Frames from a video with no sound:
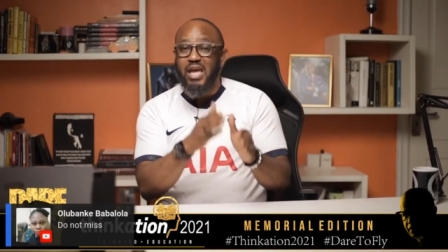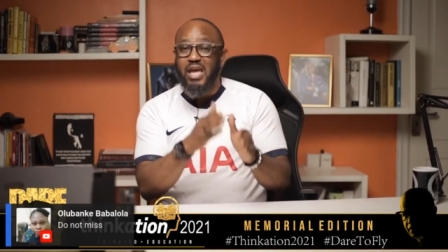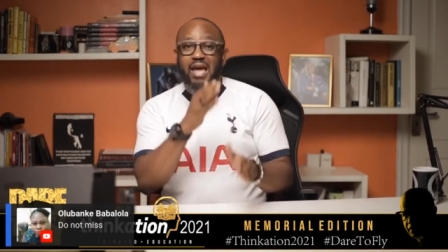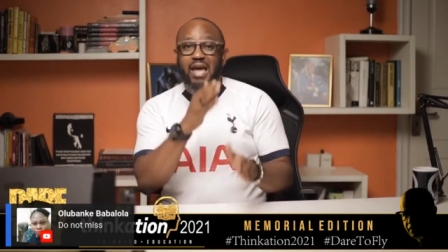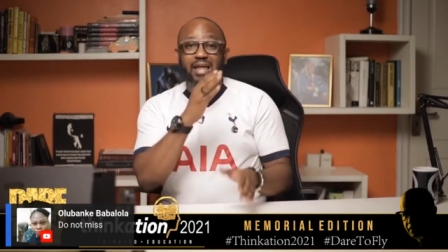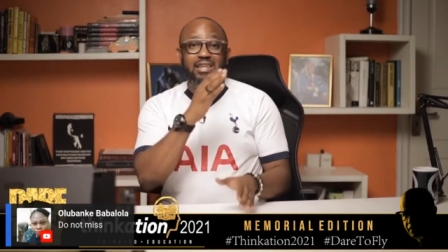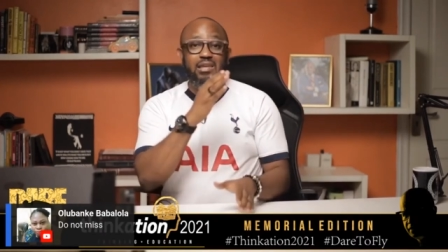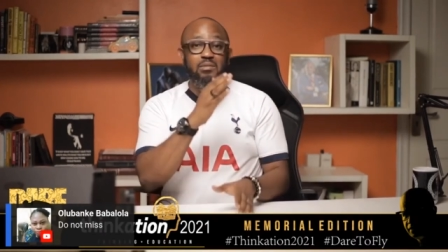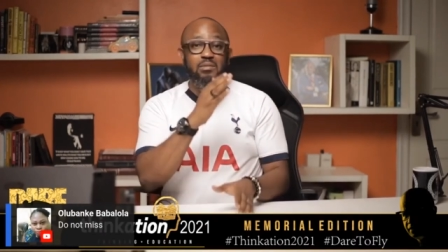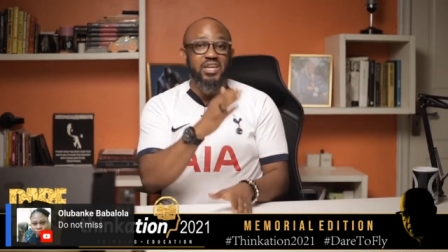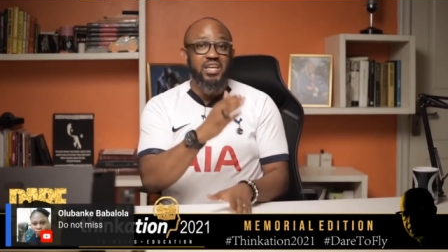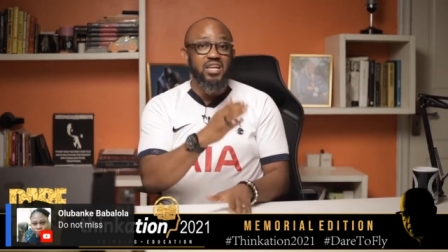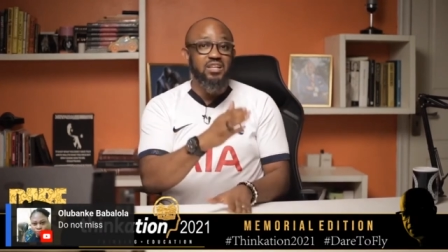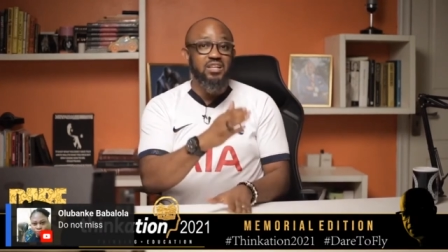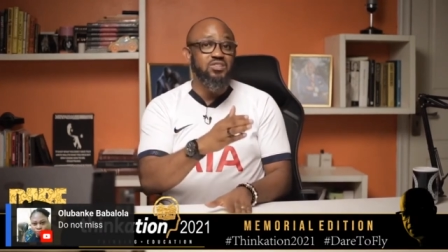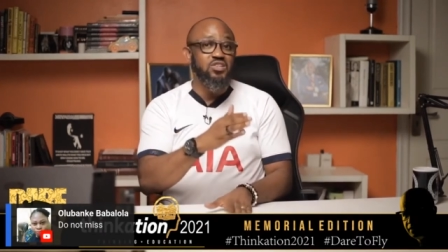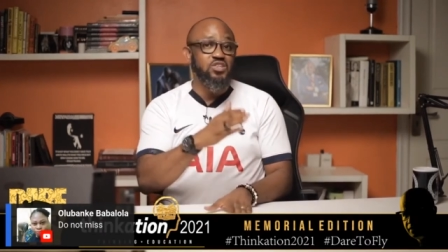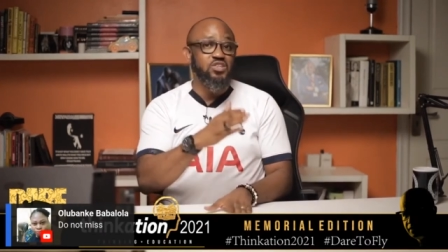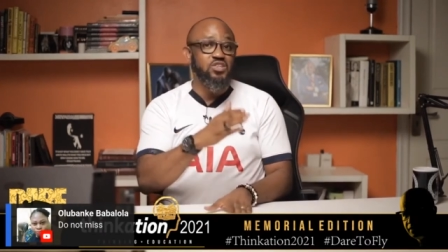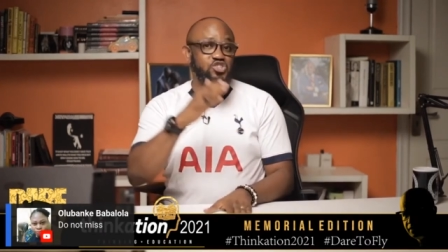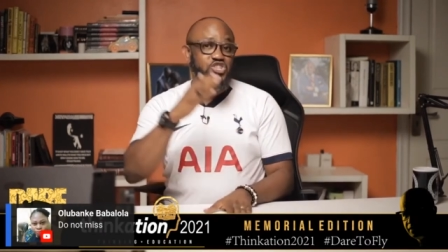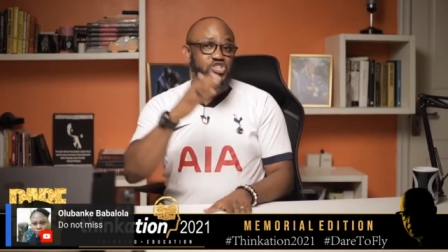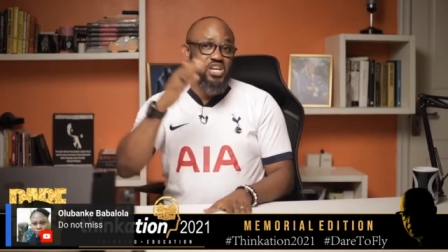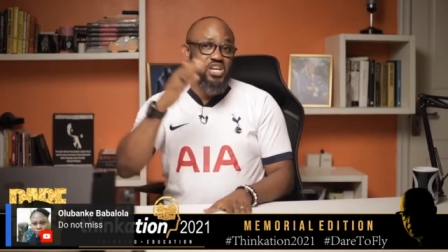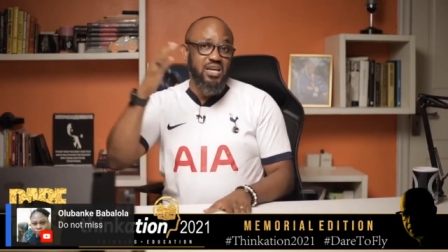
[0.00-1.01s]
and they begin to
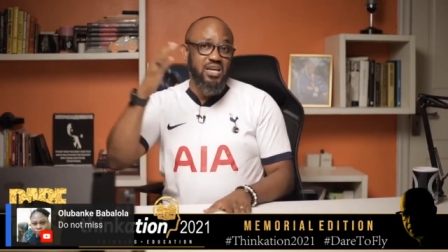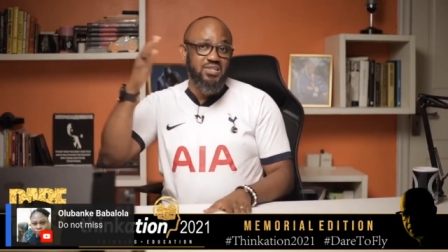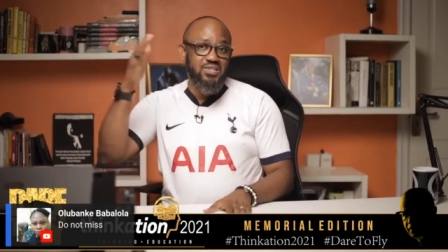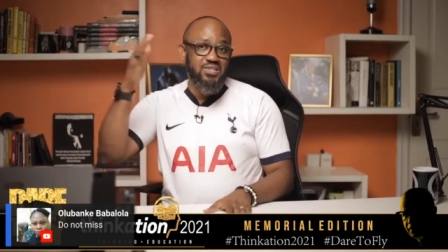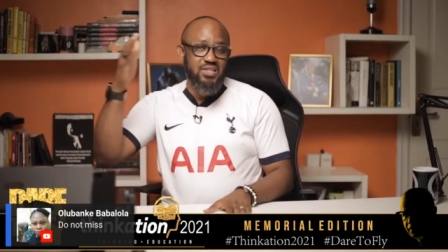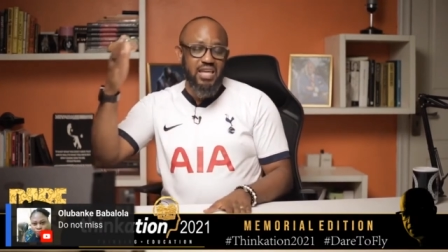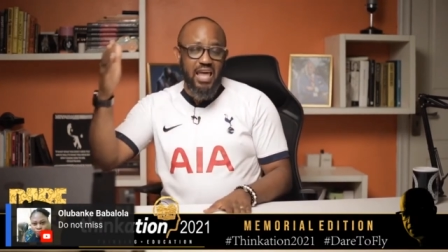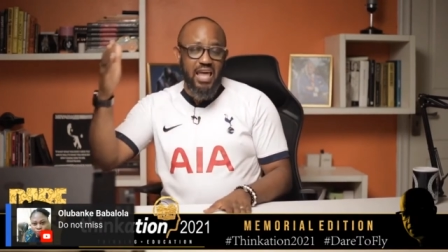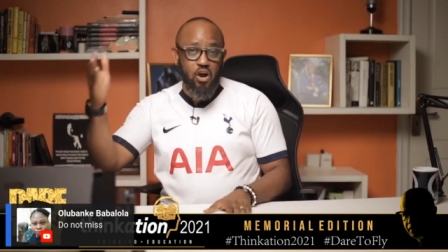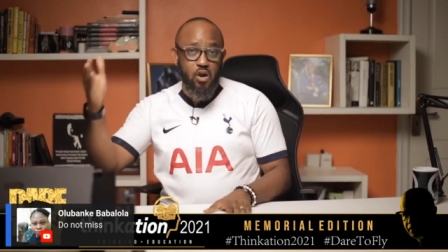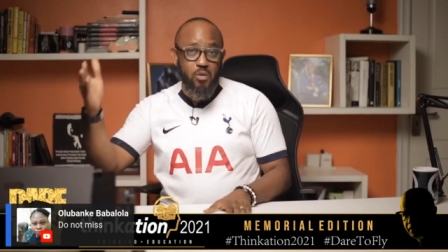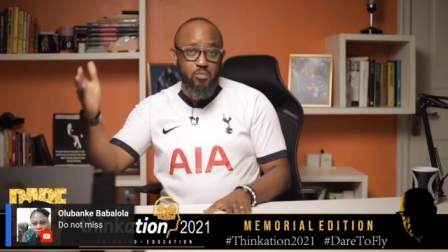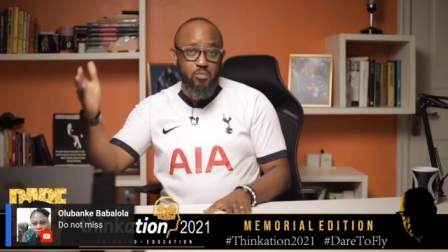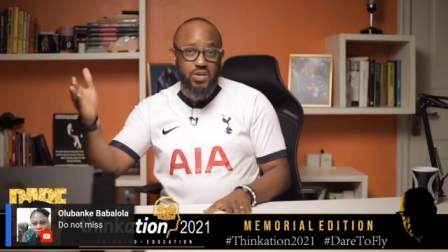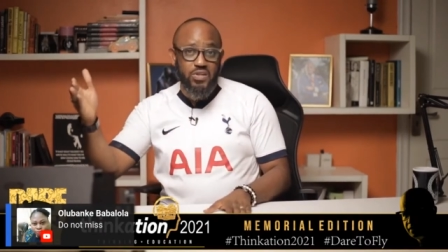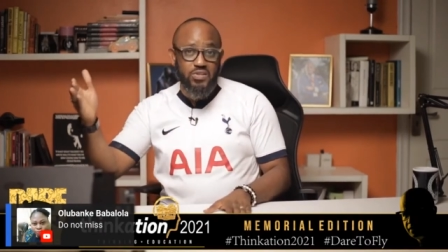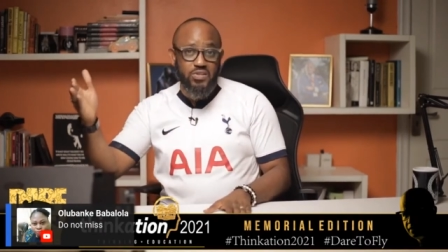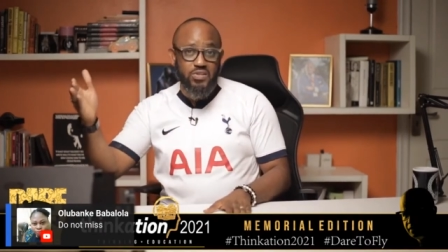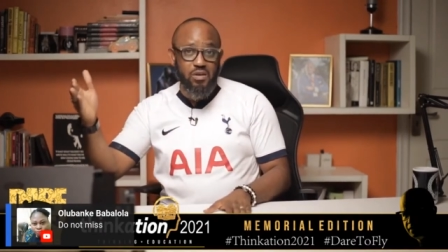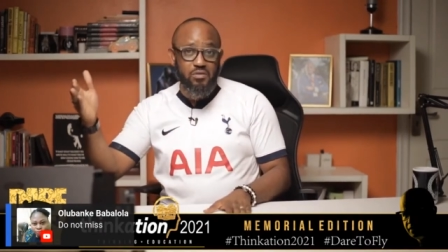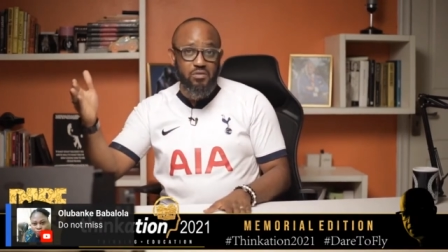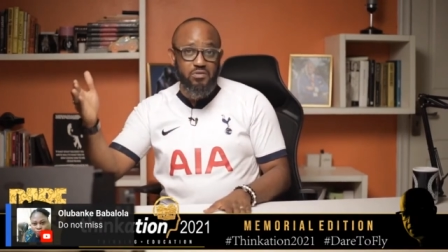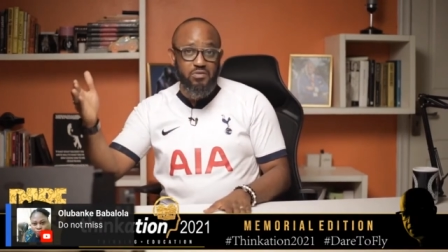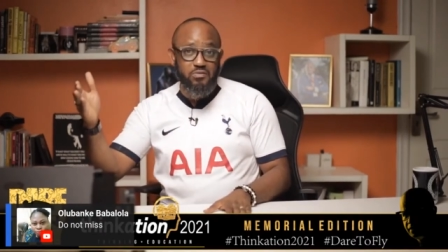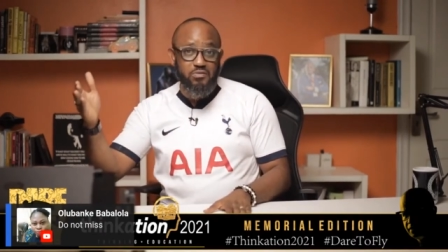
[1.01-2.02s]
chase the
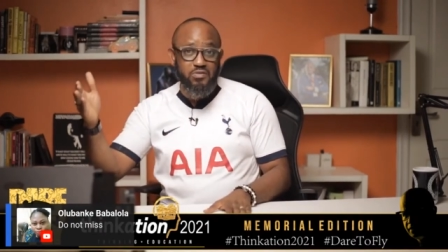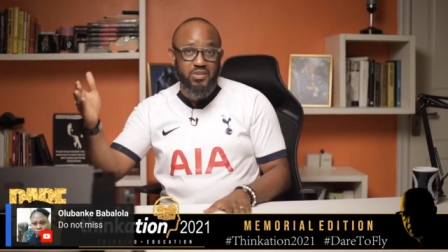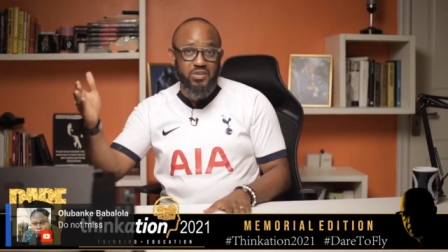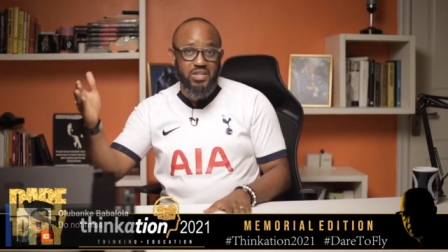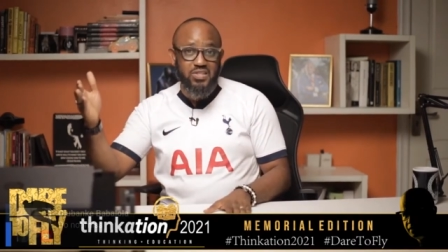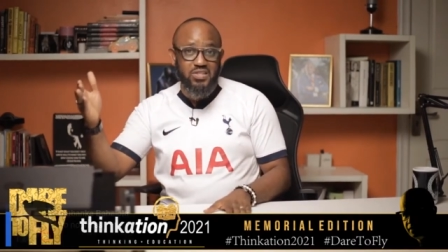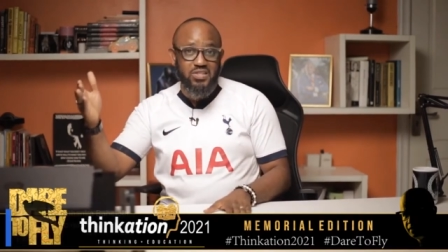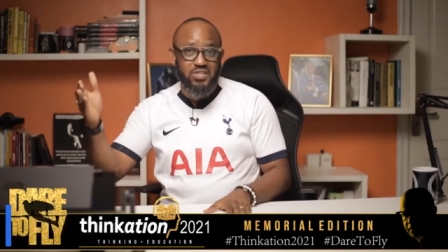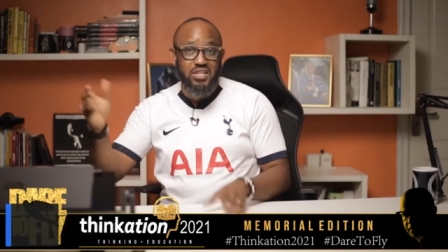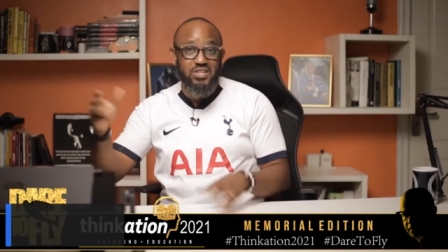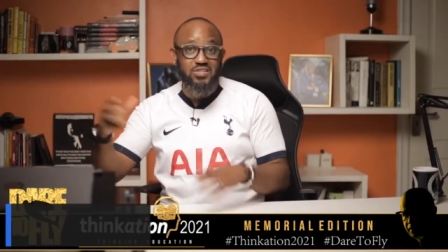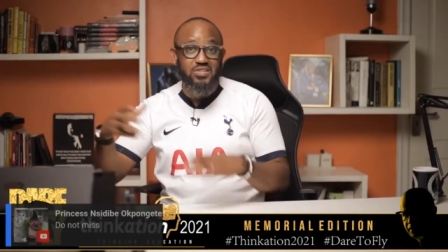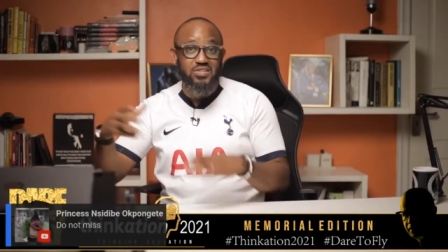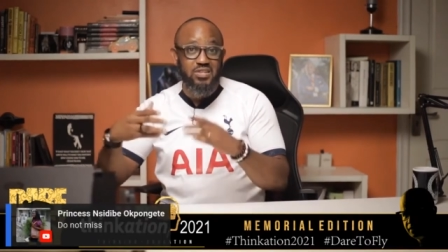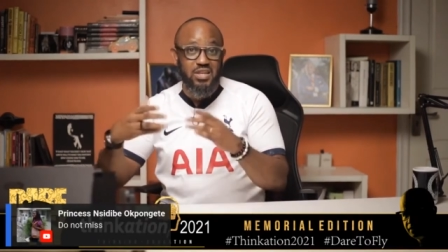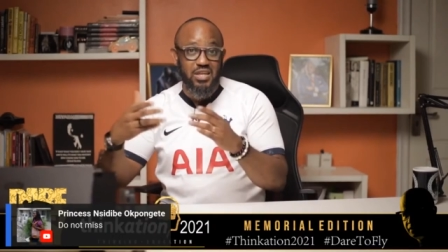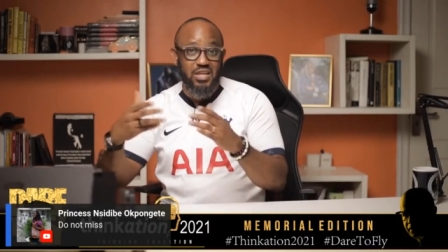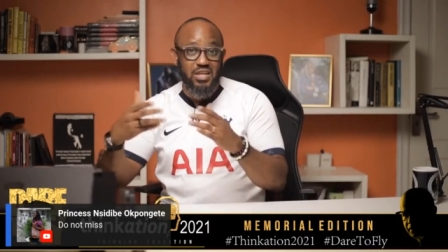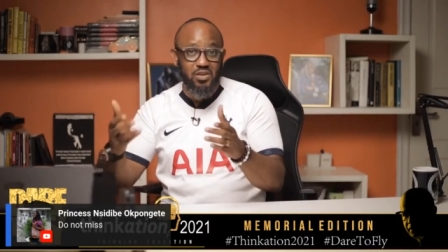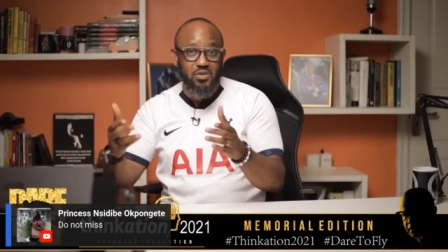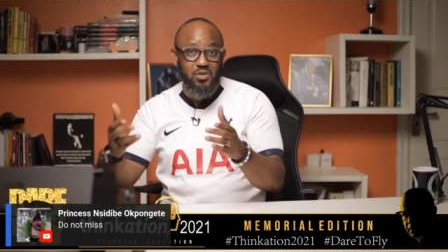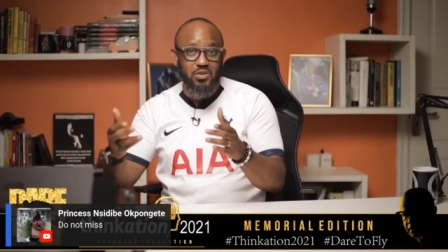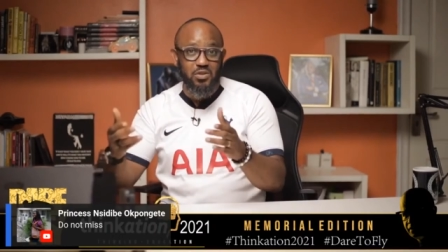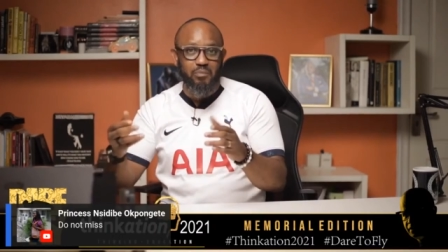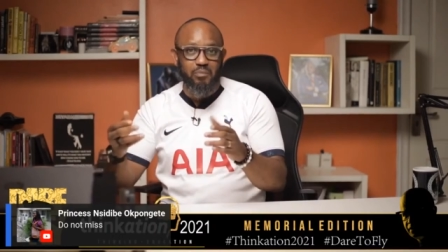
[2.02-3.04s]
armies of the Philistines to
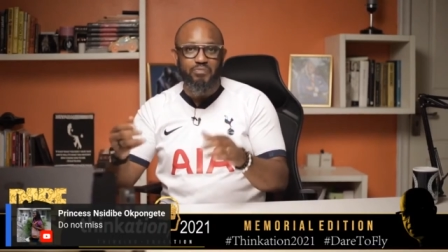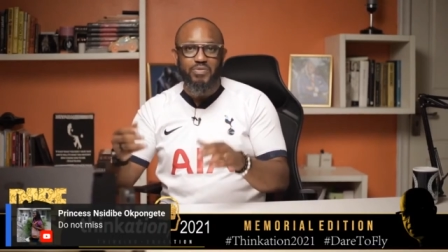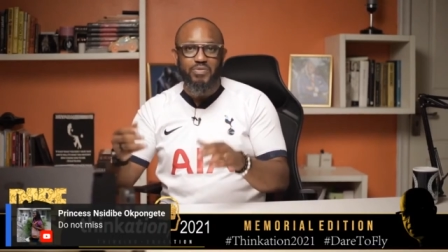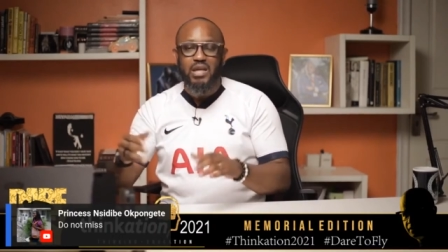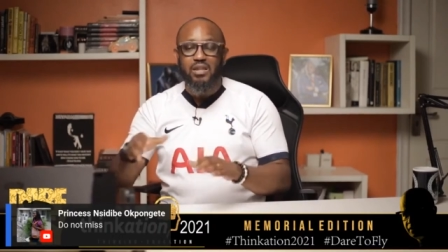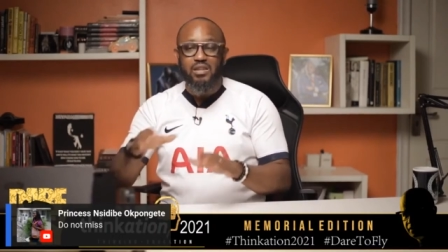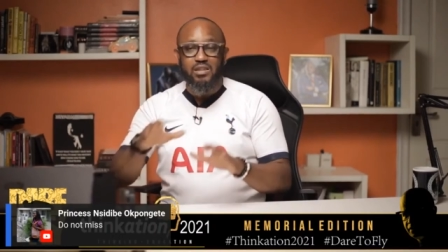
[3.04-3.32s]
kill them.